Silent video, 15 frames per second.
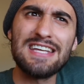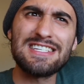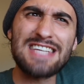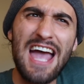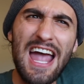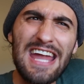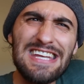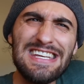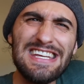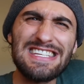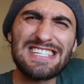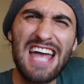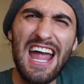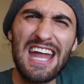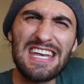
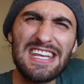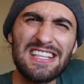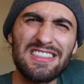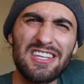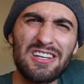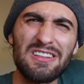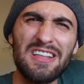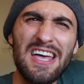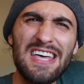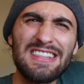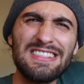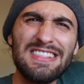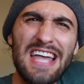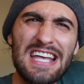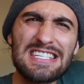tiny little
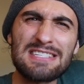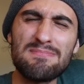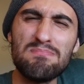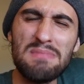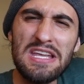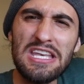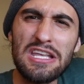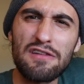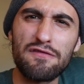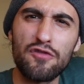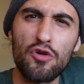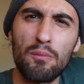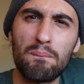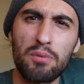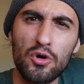less
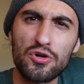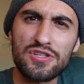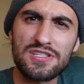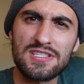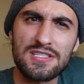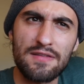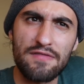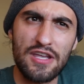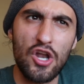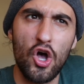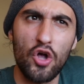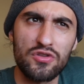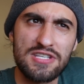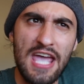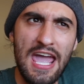meaningful bursts of it
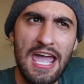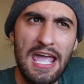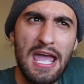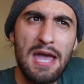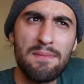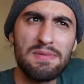all day,